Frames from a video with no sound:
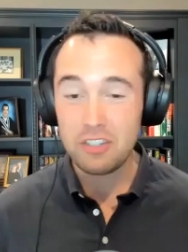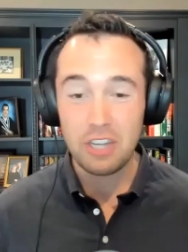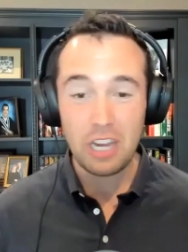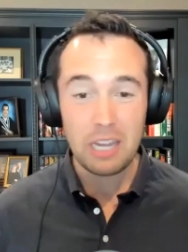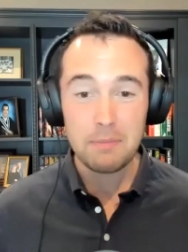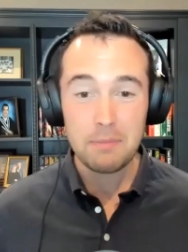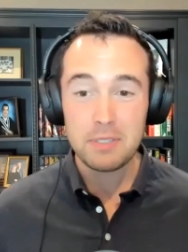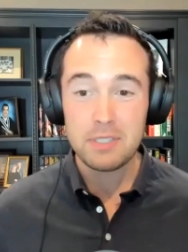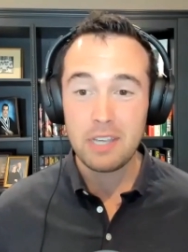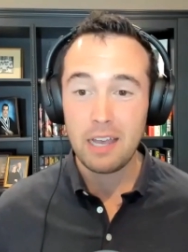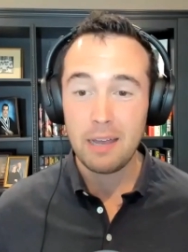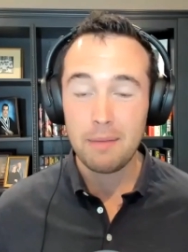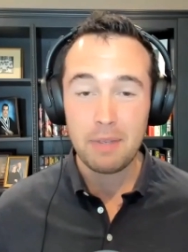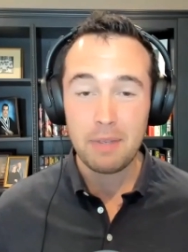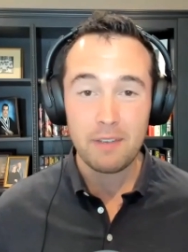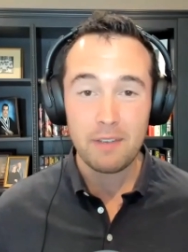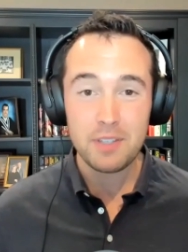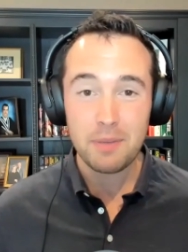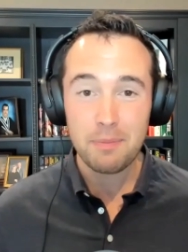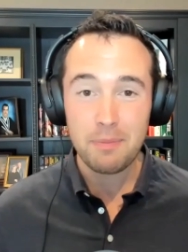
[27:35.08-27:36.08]
James, um,
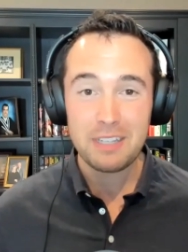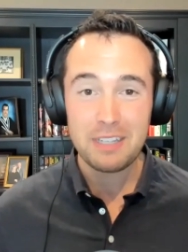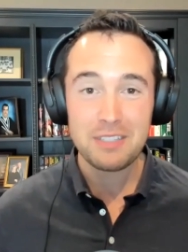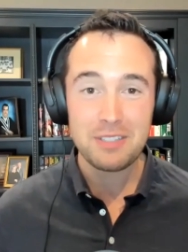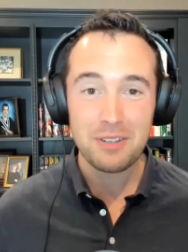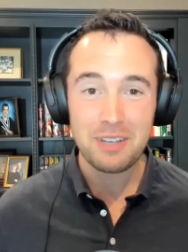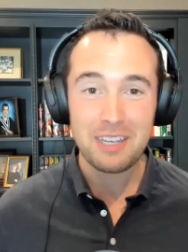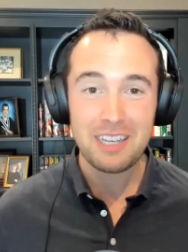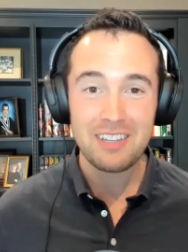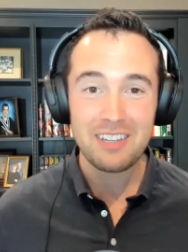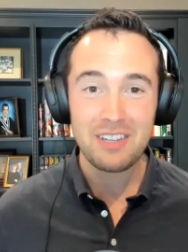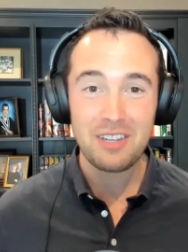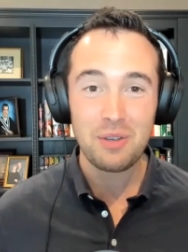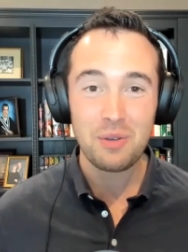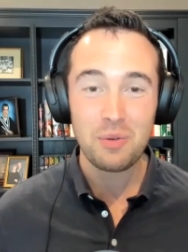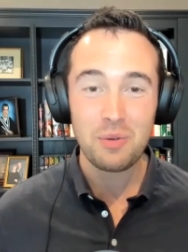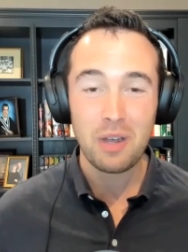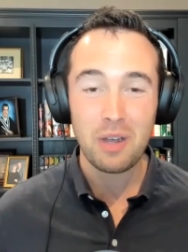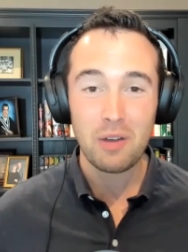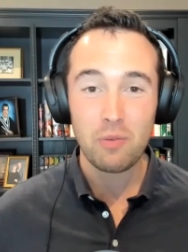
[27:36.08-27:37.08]
if somebody's looking
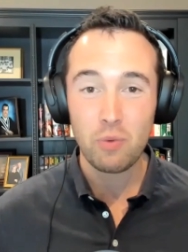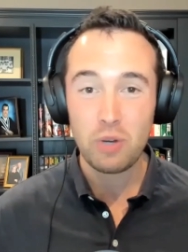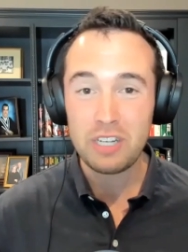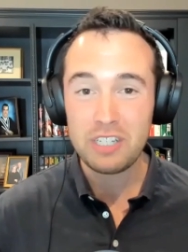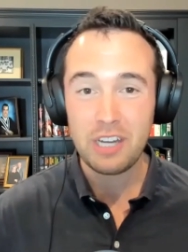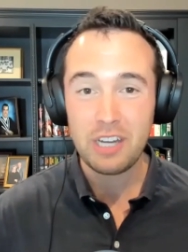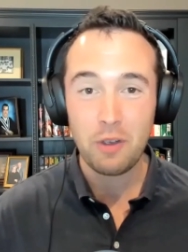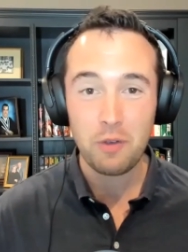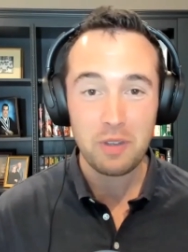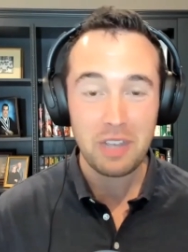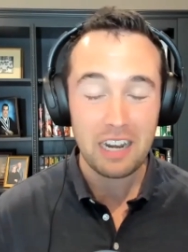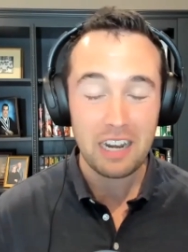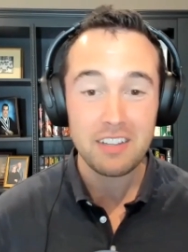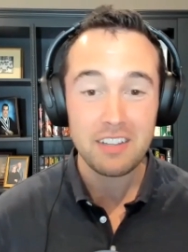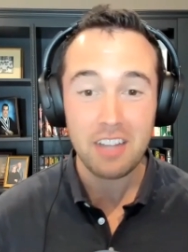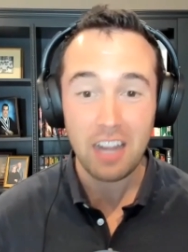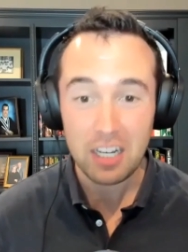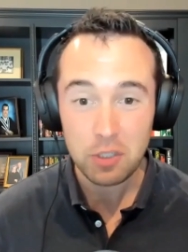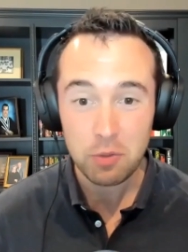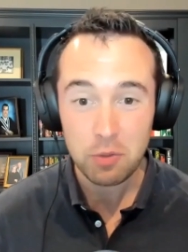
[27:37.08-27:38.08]
to uh, reach out, get in
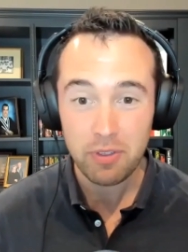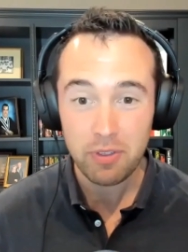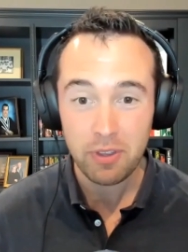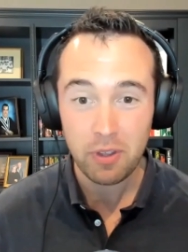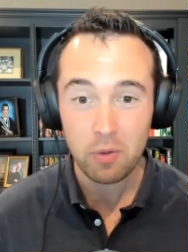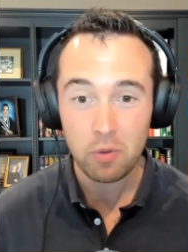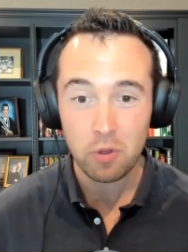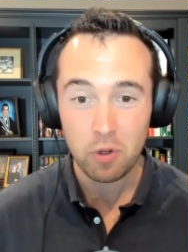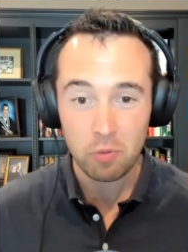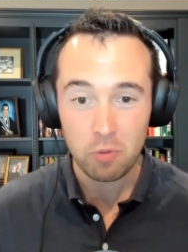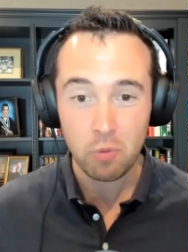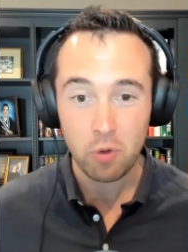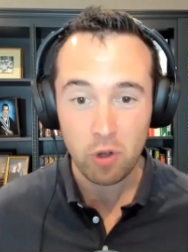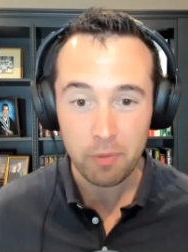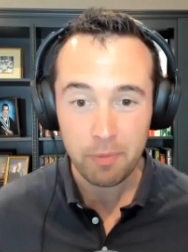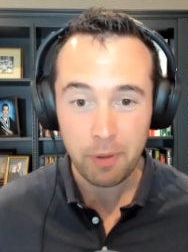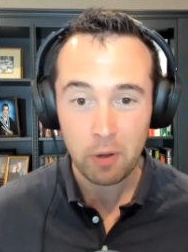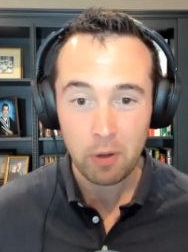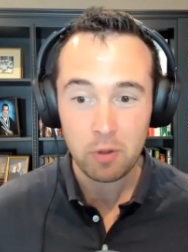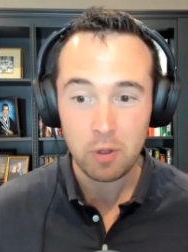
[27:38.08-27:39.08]
touch with you, learn more
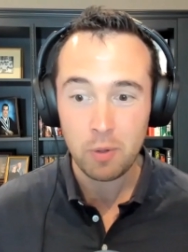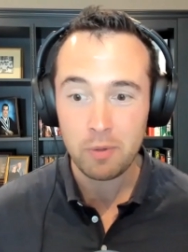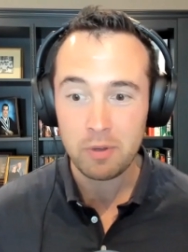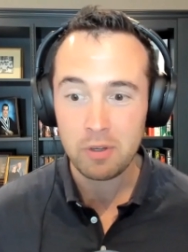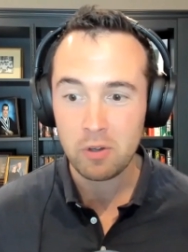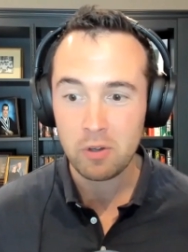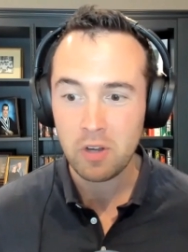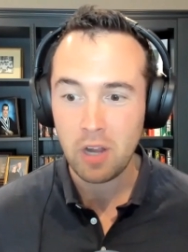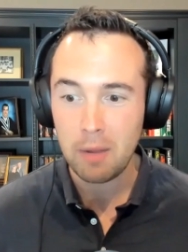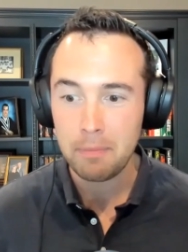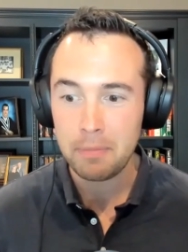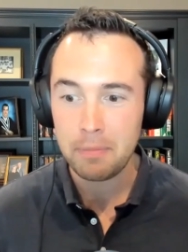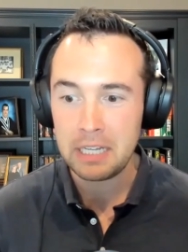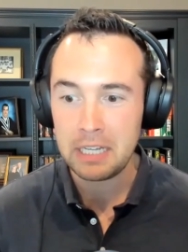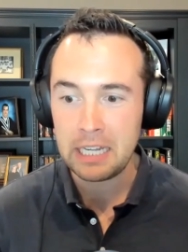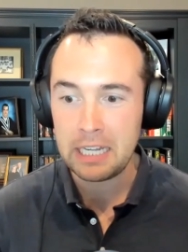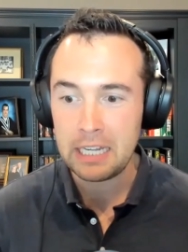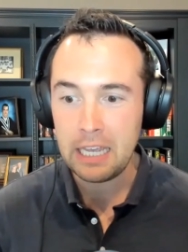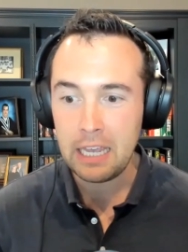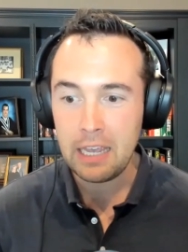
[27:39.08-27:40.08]
about you and your
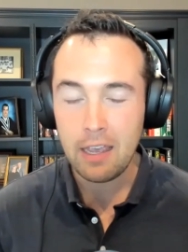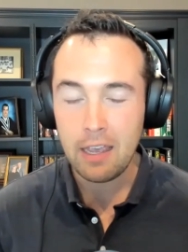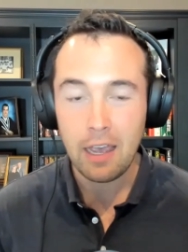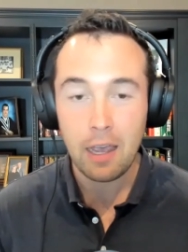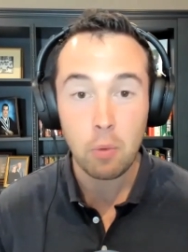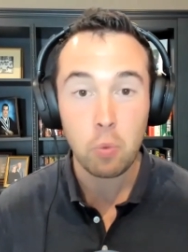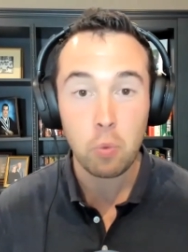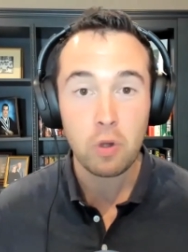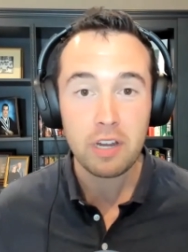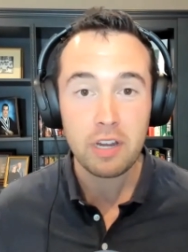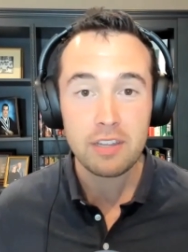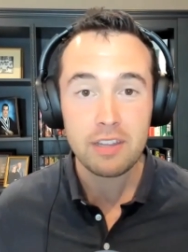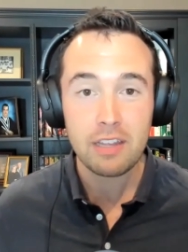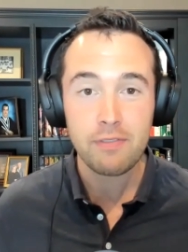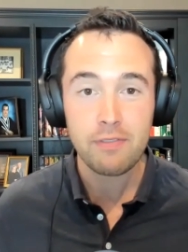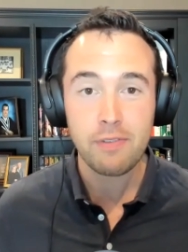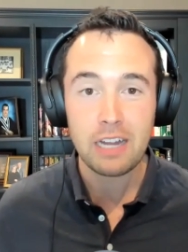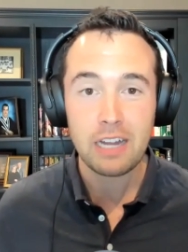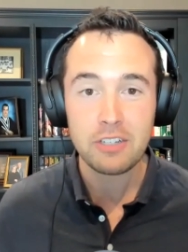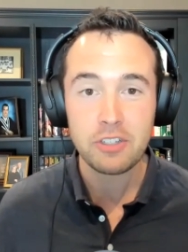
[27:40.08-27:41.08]
company, uh, where can they
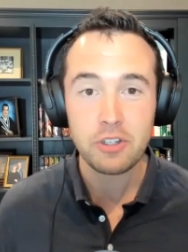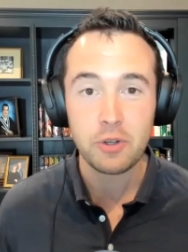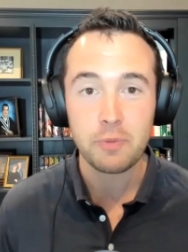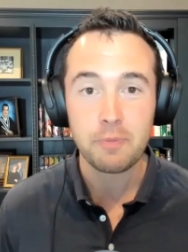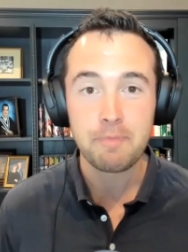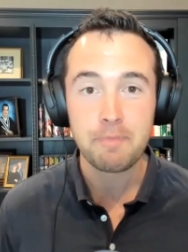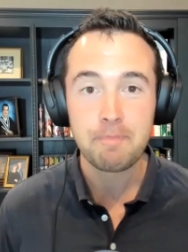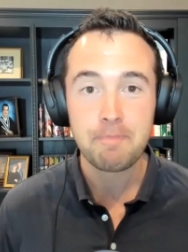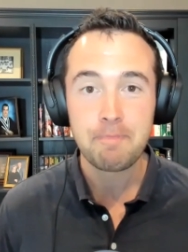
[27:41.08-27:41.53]
find you?